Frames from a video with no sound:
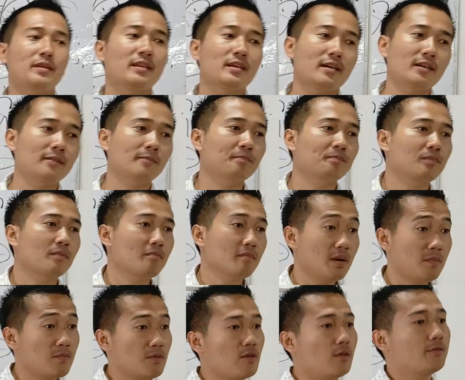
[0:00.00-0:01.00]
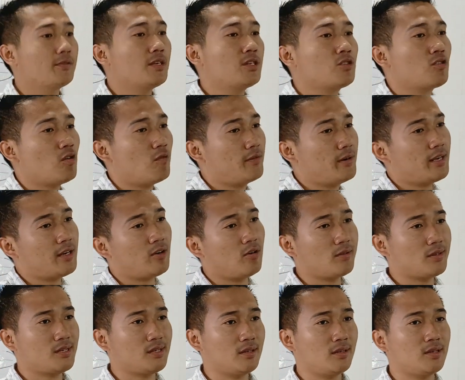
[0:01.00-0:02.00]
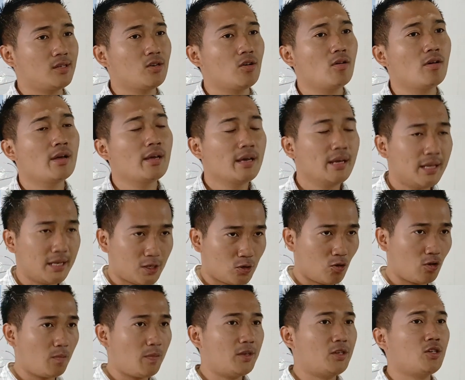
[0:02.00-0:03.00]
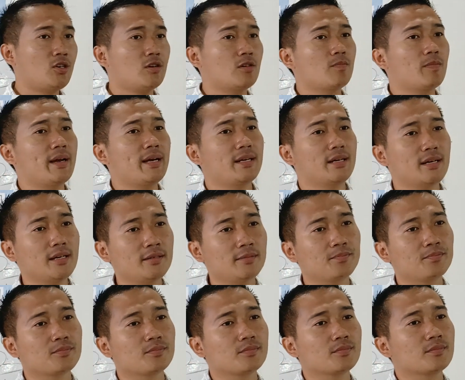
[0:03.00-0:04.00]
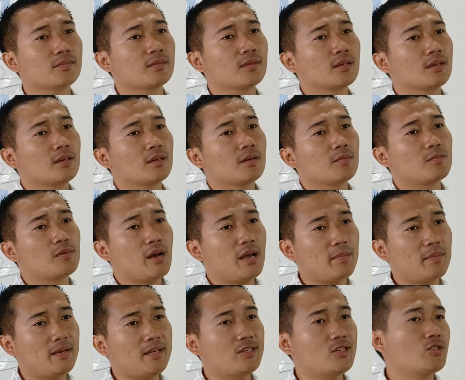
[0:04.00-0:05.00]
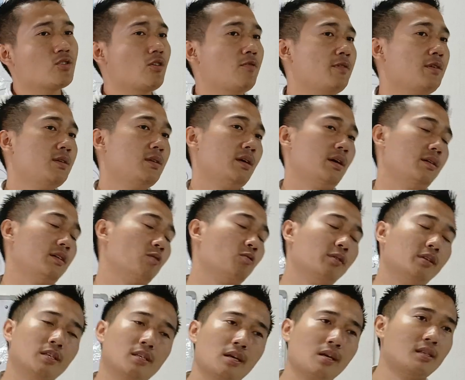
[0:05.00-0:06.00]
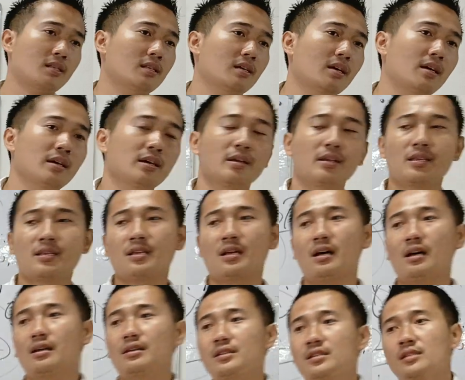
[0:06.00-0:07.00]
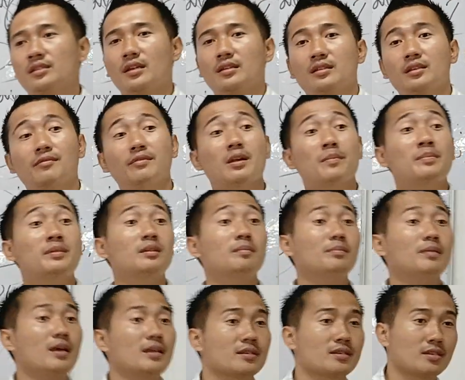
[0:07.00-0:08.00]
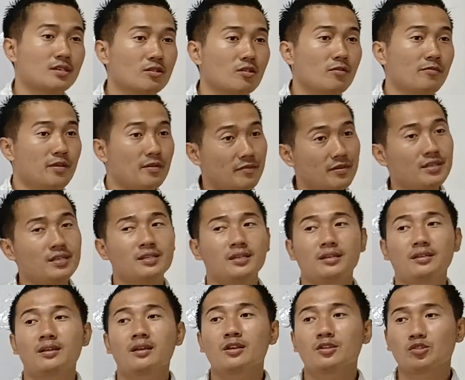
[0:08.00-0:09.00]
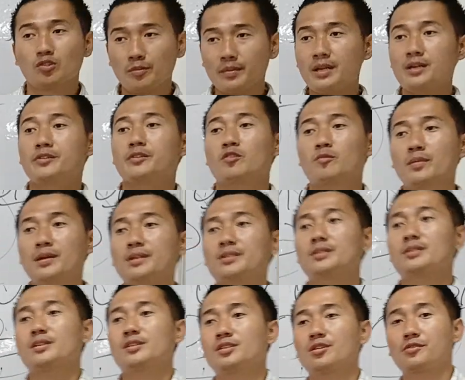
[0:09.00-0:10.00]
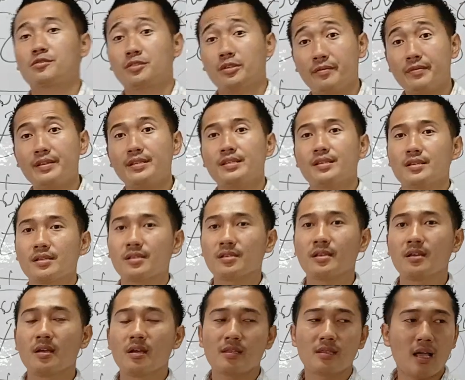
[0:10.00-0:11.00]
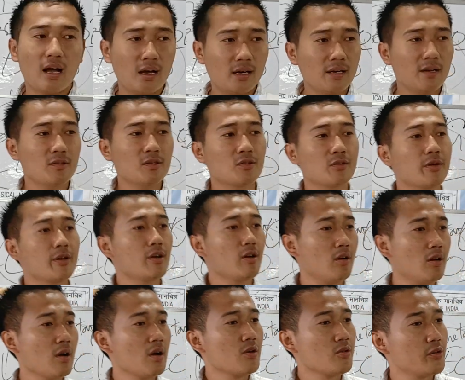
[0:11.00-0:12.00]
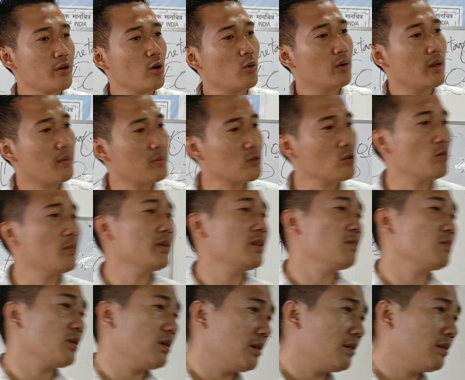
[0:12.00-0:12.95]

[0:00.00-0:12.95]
the member of this governing council. So it's going to be chaired by the Prime Minister of India, and they will discuss the state development plans of every state. So many recommendations, grievances. Nagaland or Rio will have so many